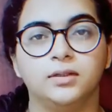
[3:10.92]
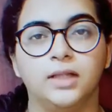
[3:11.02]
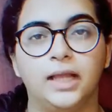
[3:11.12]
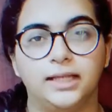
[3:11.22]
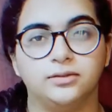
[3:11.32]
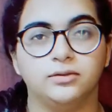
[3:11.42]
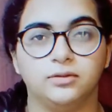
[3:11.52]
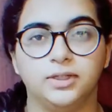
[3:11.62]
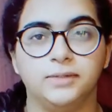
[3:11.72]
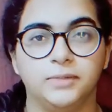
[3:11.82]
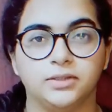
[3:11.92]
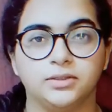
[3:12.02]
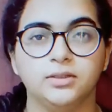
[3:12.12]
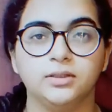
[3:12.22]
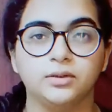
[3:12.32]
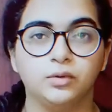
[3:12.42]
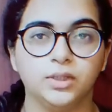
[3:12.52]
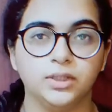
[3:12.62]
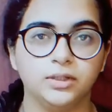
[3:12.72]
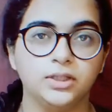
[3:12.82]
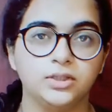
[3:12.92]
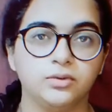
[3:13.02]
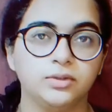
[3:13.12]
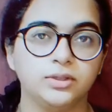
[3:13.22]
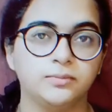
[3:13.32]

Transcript: As already mentioned, the golden ratio is